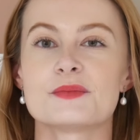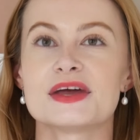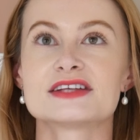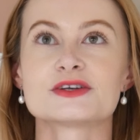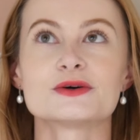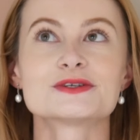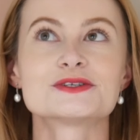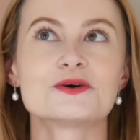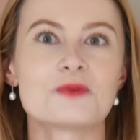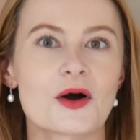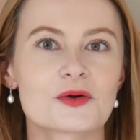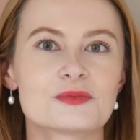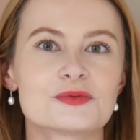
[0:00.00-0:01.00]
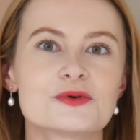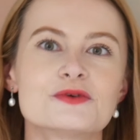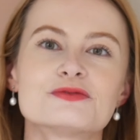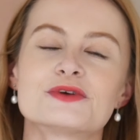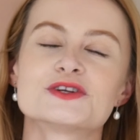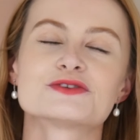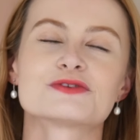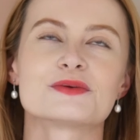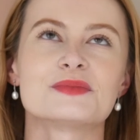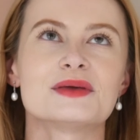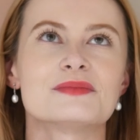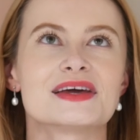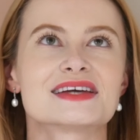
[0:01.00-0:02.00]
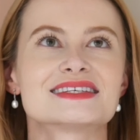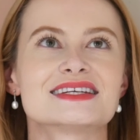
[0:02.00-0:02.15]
It's also waterproof, which for me makes